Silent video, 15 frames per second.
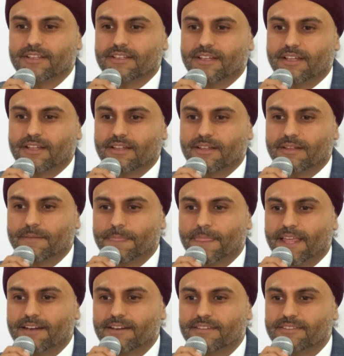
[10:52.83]

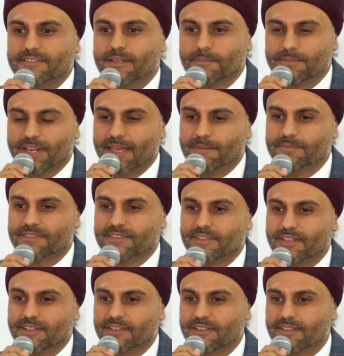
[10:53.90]
And sometimes
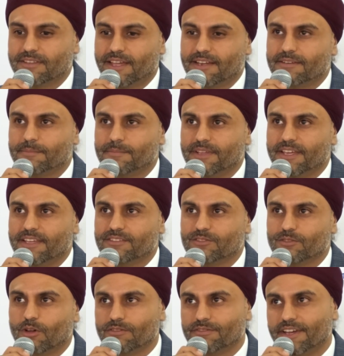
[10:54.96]
that is
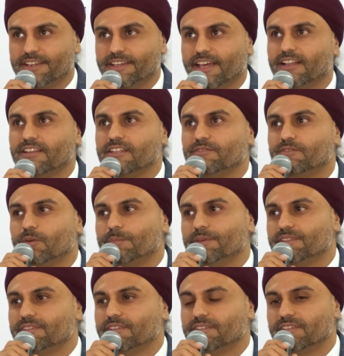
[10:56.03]
not very healthy for
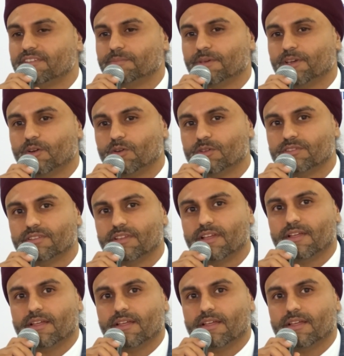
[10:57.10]
businesses, because